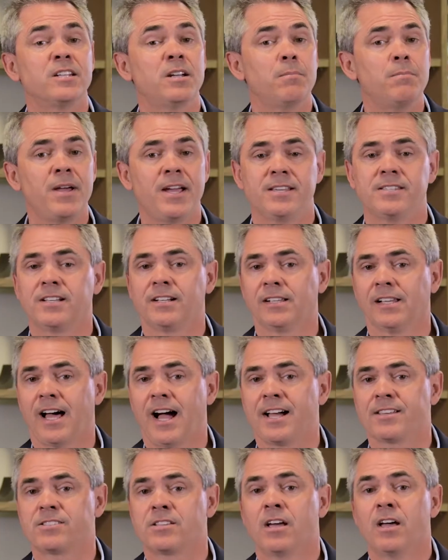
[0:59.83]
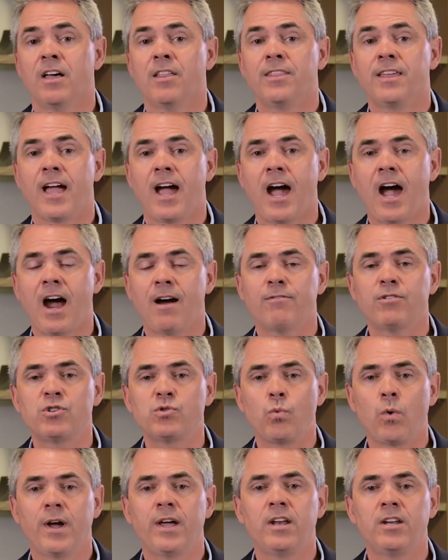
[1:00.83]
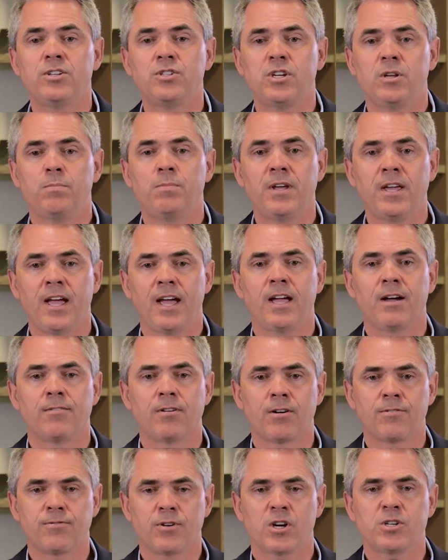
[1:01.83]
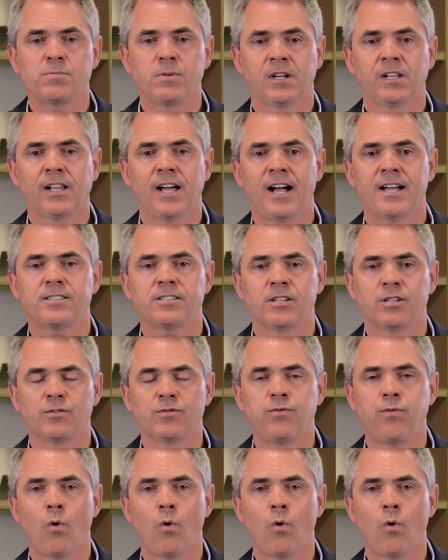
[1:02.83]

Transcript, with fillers: It's an amazing class. The average weighted GPA of our freshman class is